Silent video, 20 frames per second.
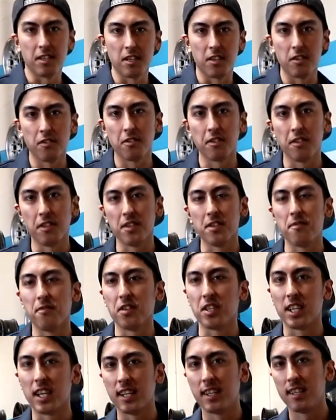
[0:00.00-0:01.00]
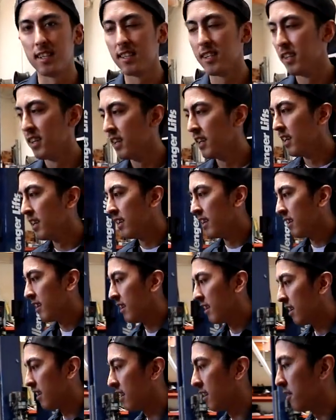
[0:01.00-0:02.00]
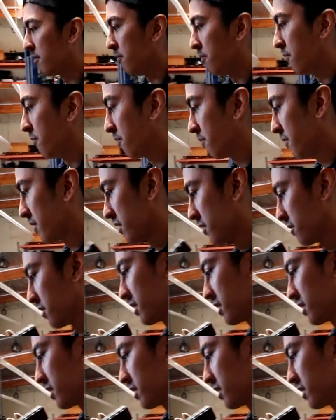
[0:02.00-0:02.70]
you go so you don't forget it. Um, so